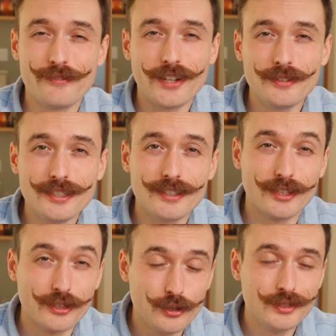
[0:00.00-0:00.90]
I've found that the
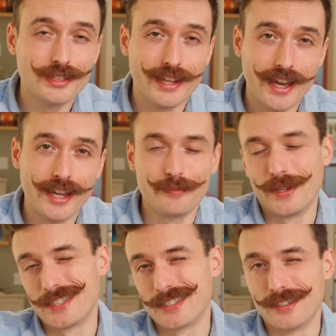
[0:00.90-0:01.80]
huge lag
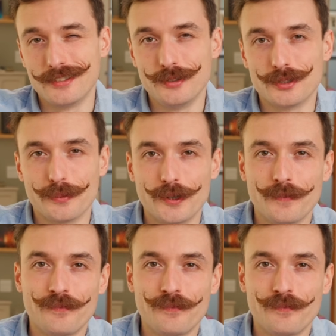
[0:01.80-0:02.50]
makes it unusable.